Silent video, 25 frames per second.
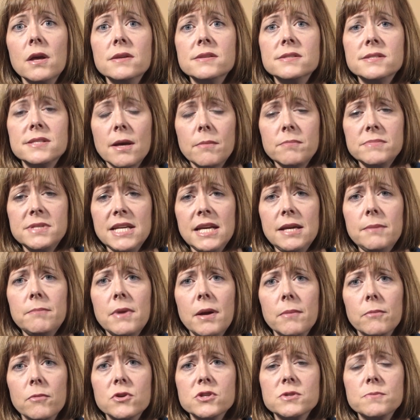Some team
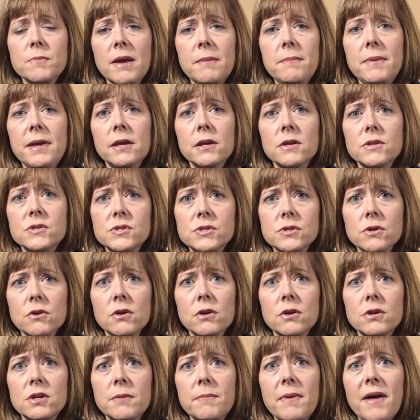members may be
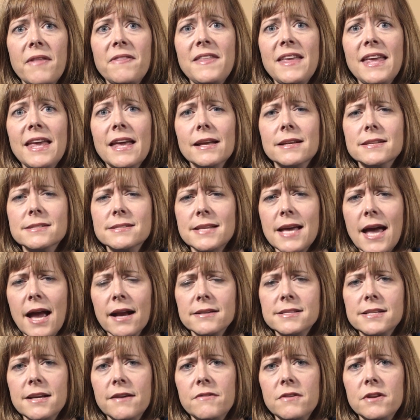concerned about the
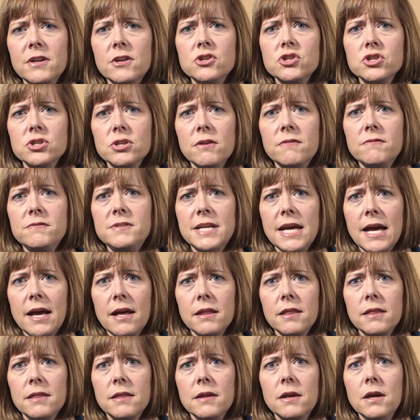exact definition of
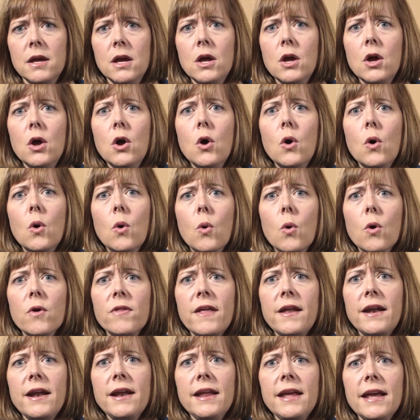death, or
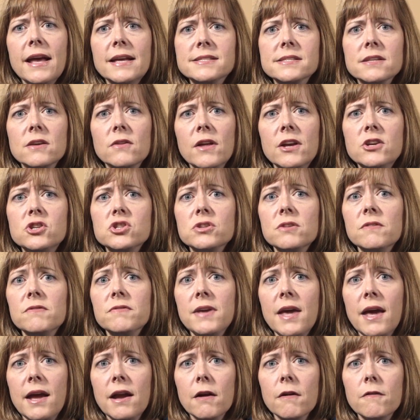that any escalation
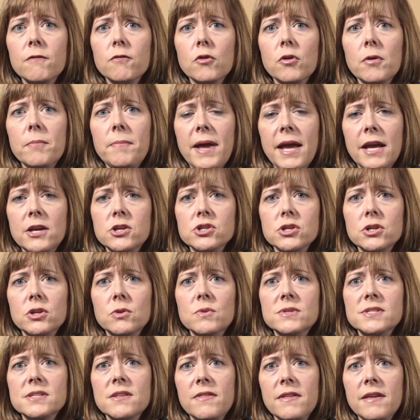of care for a patient
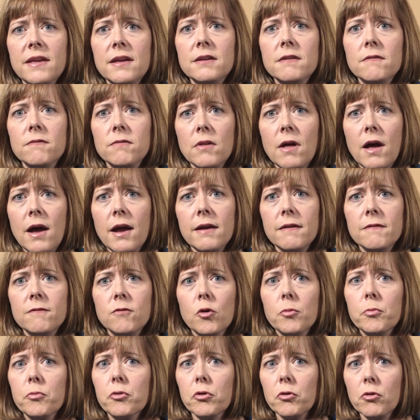who is at the end of life
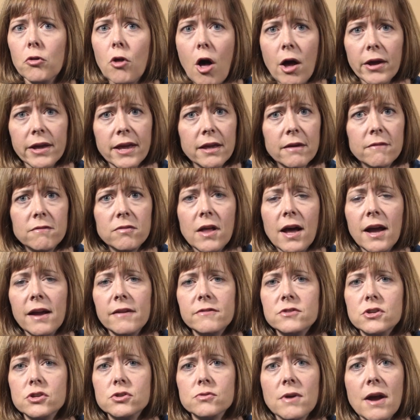or prolonging of
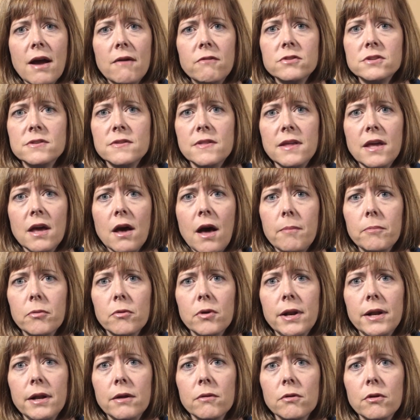life to travel to the
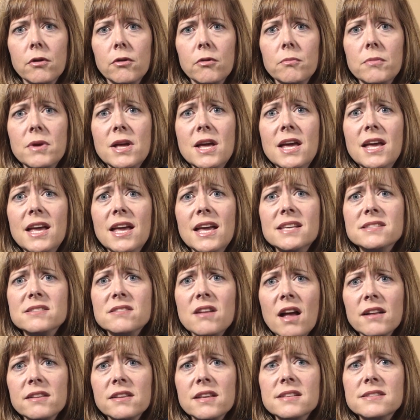operating room is
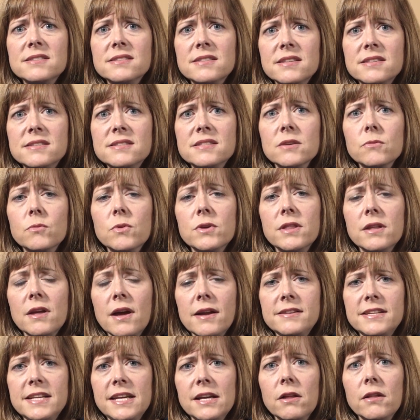not consistent with
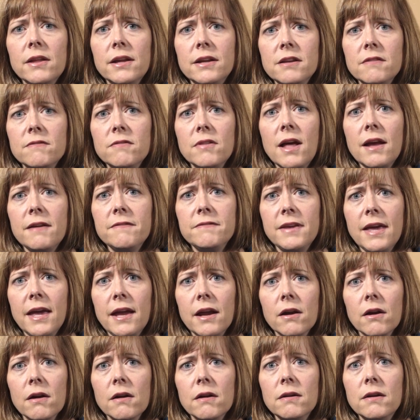ideal end-of-life
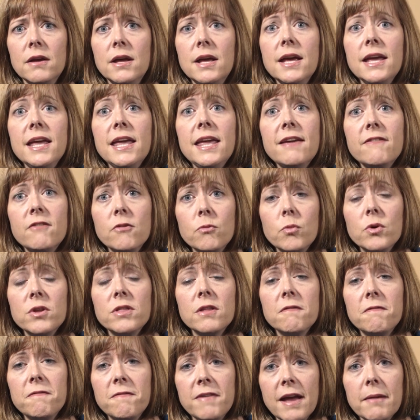care, even when
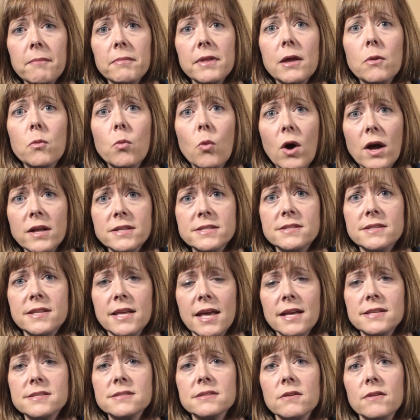the family wants
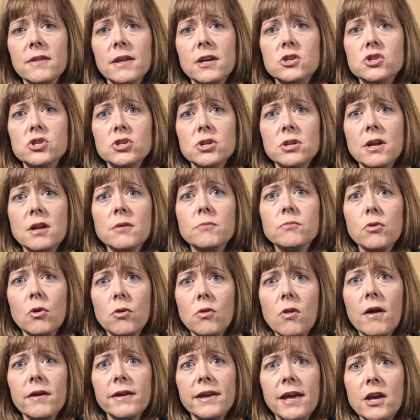the escalation and
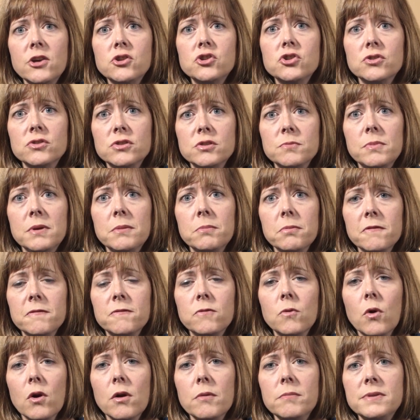prolongation to be
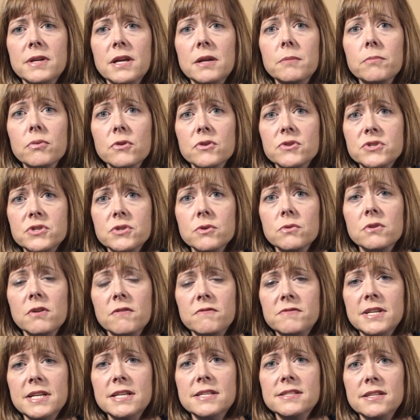performed in pursuit
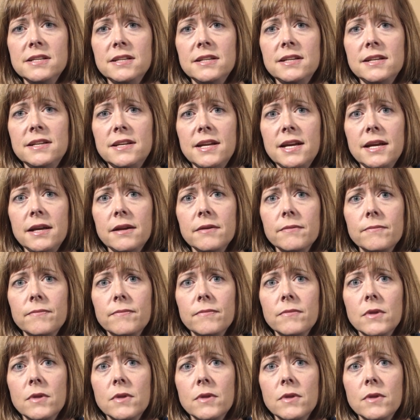of DCDD.